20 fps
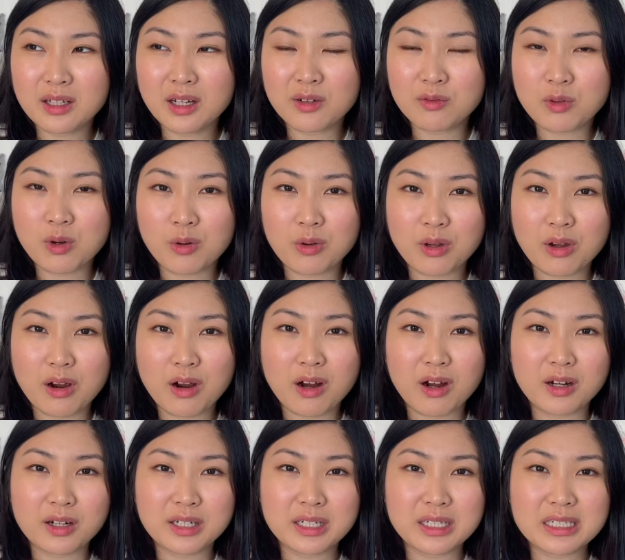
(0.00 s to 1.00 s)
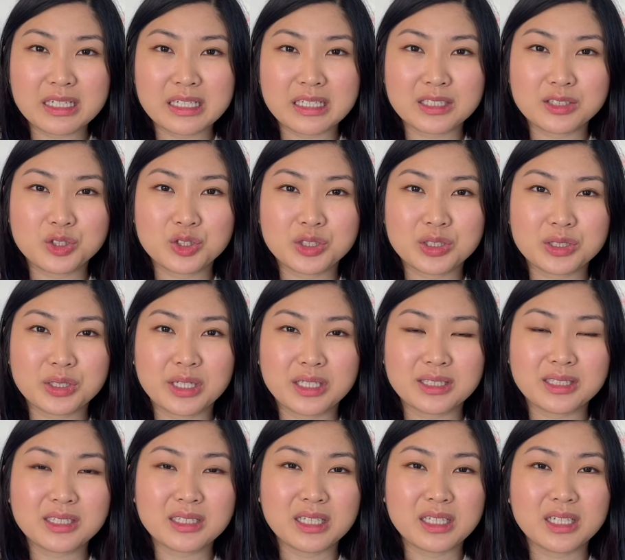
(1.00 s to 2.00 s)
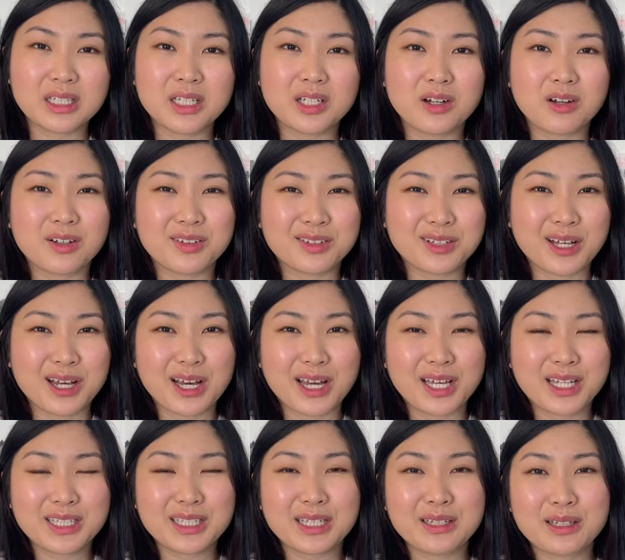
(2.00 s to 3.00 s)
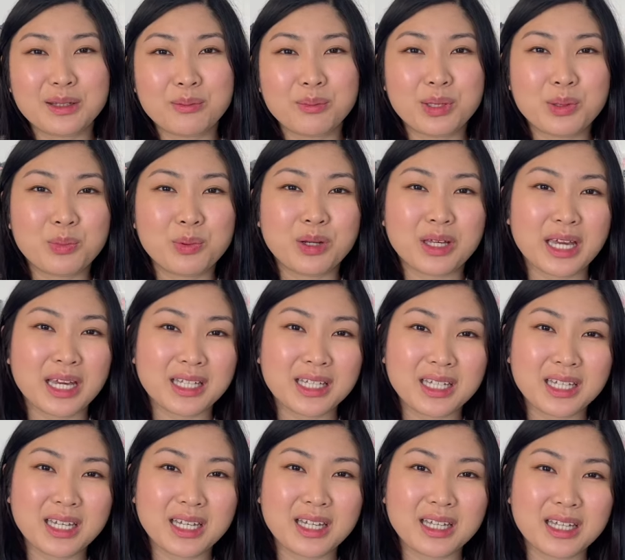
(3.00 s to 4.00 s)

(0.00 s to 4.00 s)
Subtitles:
of Goyard is just like seeing it online and then people getting it,